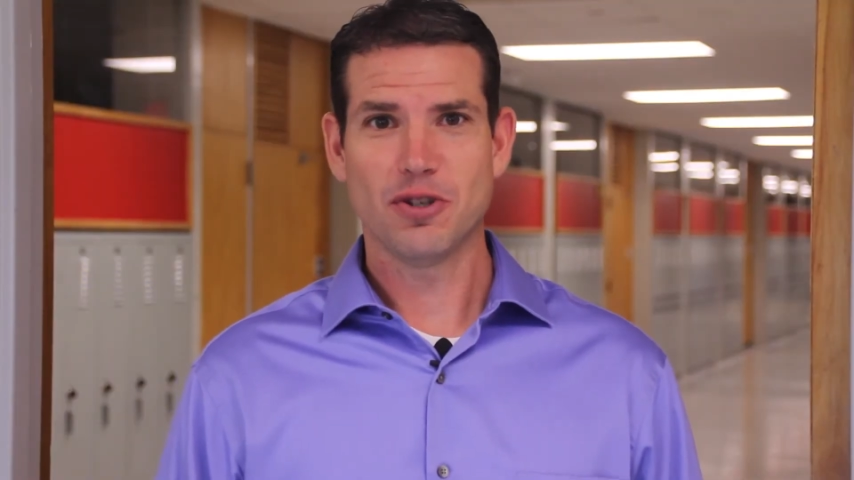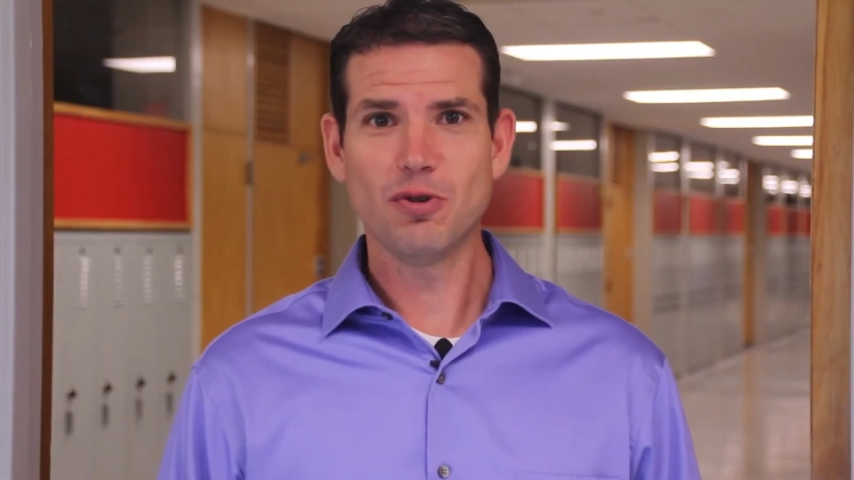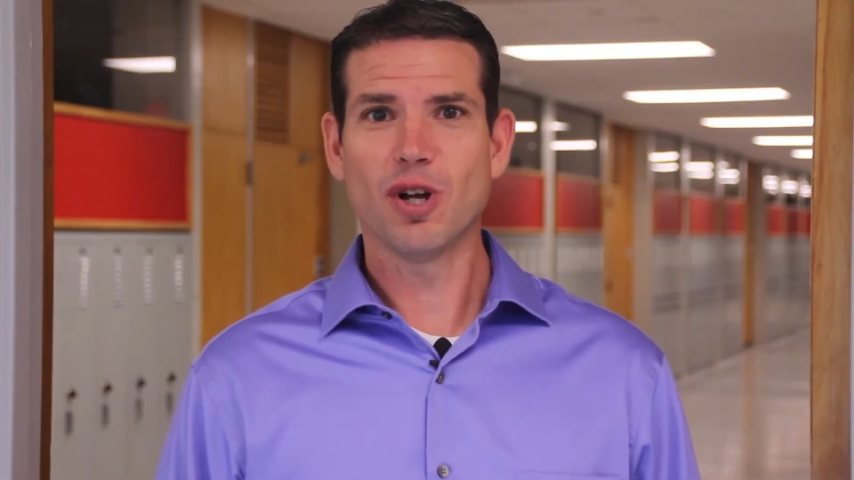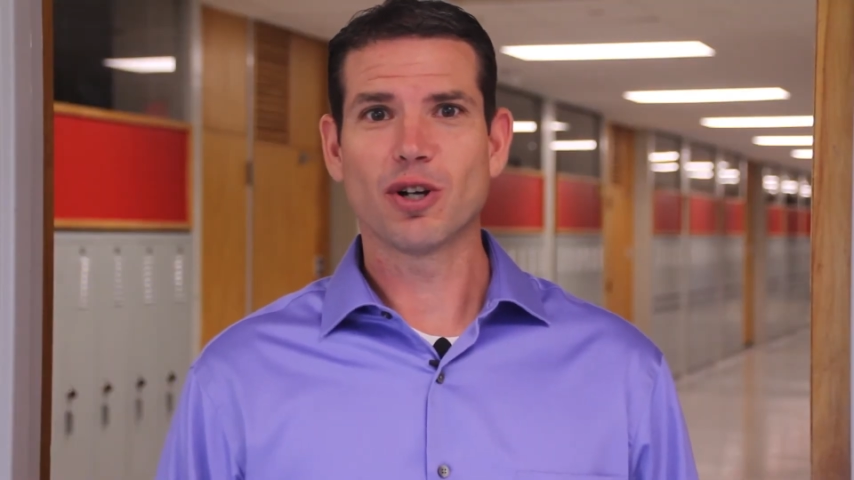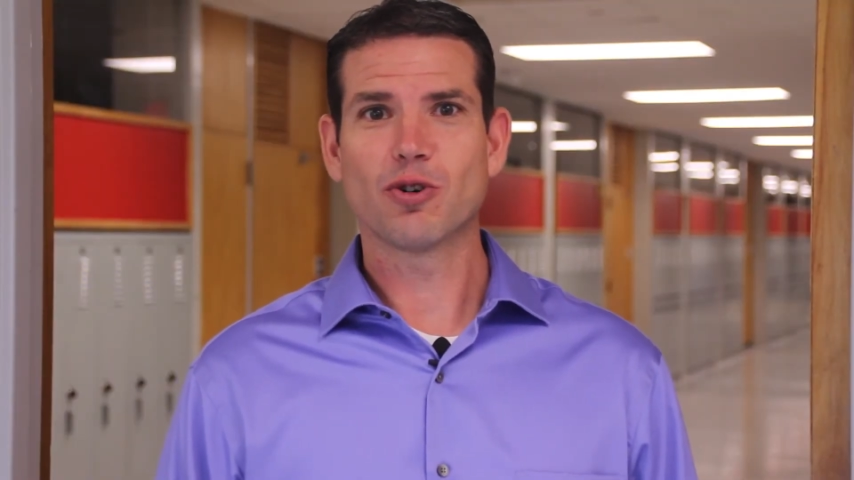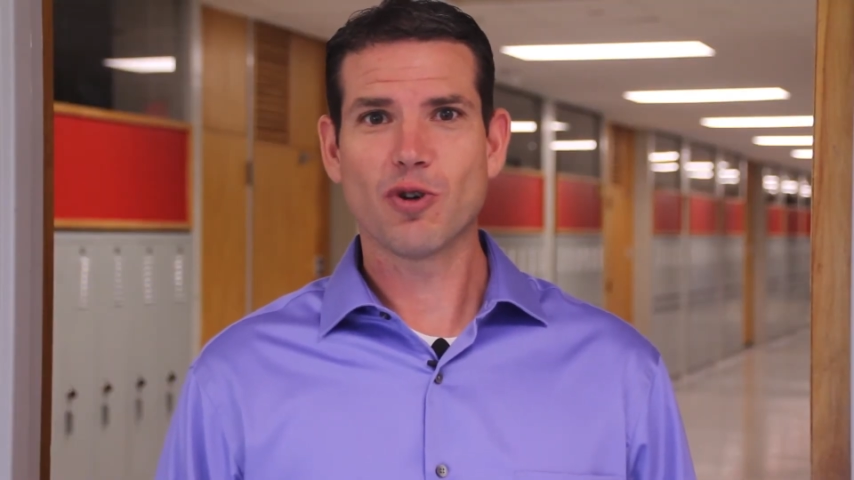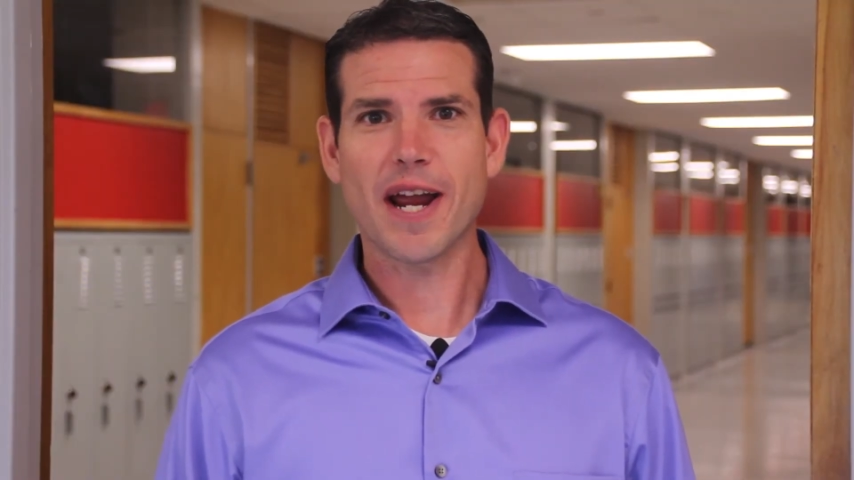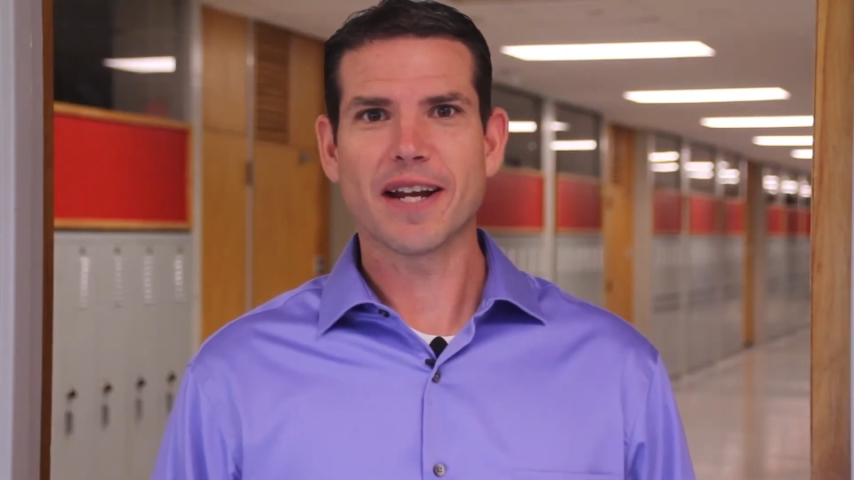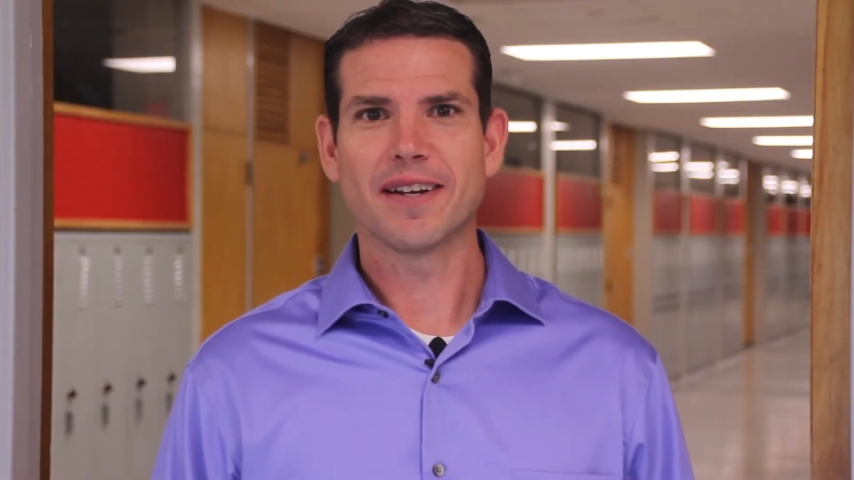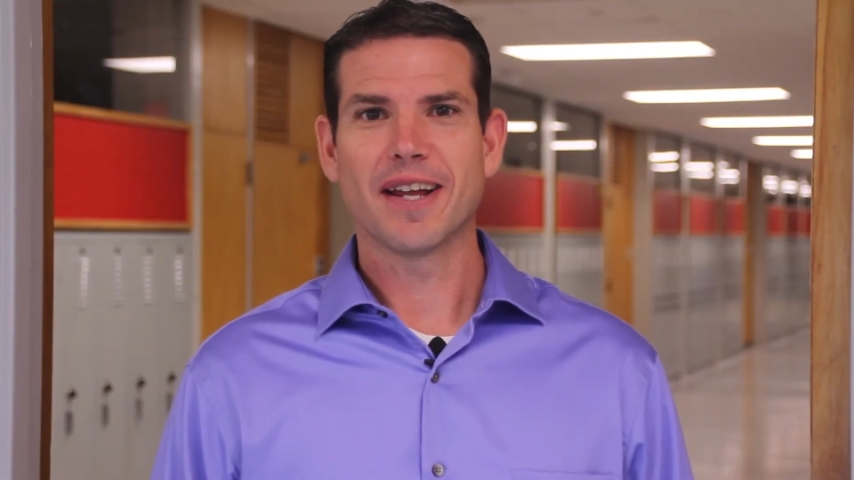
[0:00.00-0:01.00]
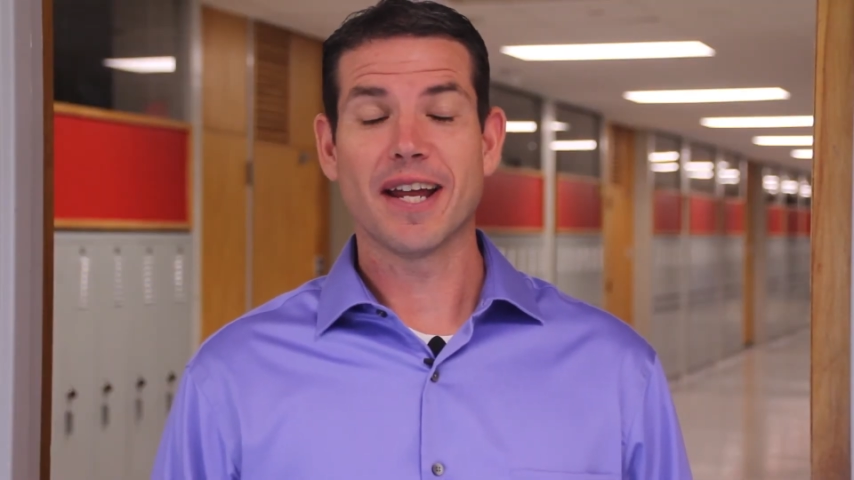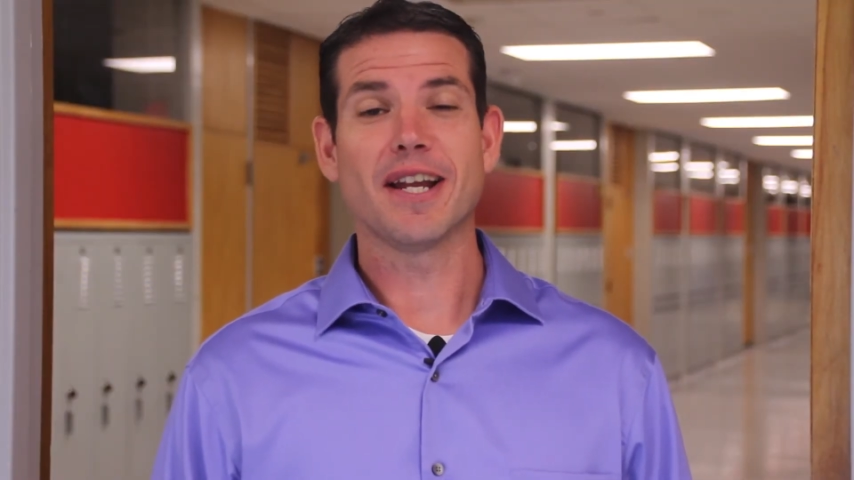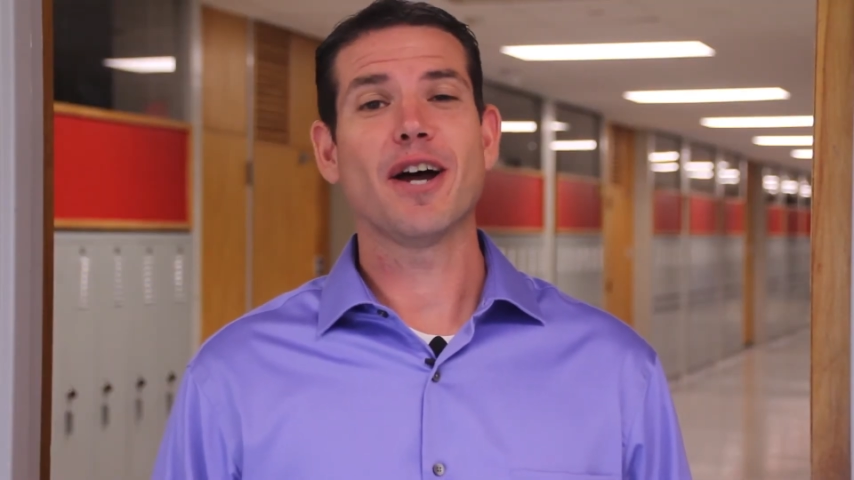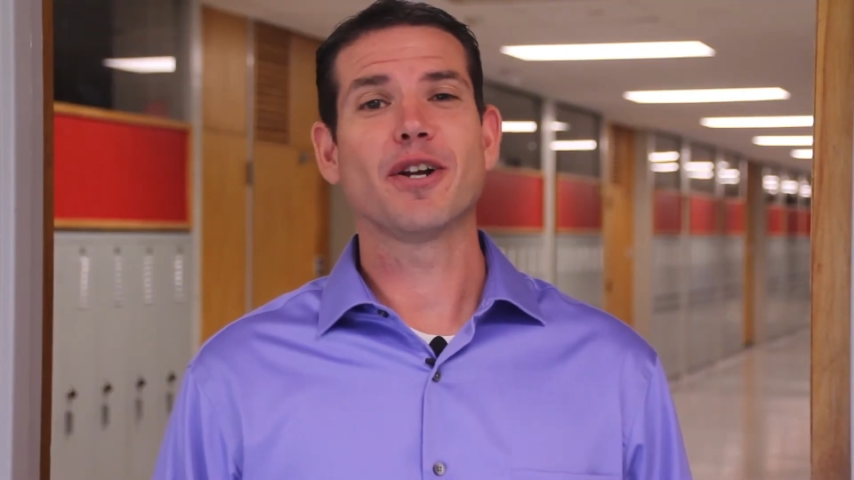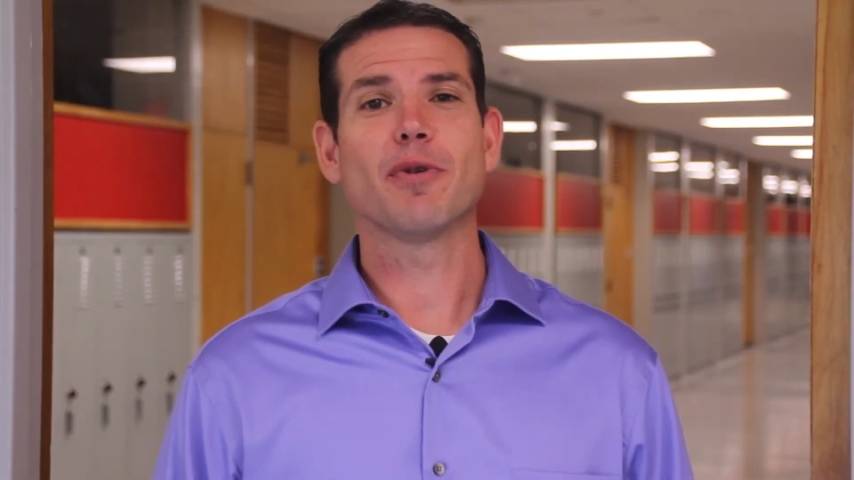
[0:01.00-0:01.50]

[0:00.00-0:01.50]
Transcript: you look great, and now you're